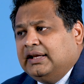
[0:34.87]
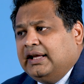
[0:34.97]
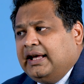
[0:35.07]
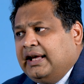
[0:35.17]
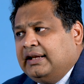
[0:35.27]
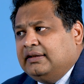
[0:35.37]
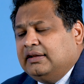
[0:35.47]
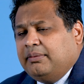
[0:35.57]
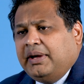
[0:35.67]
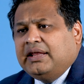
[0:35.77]
And
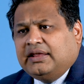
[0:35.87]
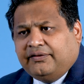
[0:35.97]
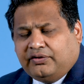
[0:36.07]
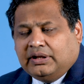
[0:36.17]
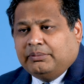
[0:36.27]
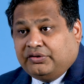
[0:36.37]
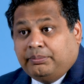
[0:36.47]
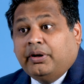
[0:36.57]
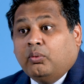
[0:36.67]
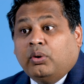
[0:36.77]
the main thing for them is to
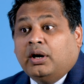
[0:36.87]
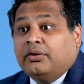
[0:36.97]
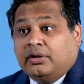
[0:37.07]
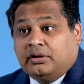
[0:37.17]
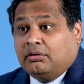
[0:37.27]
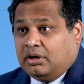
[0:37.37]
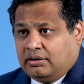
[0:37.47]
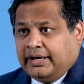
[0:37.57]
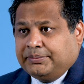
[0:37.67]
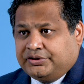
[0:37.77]
be aware that there are
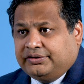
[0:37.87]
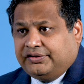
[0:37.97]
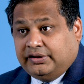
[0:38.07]
options,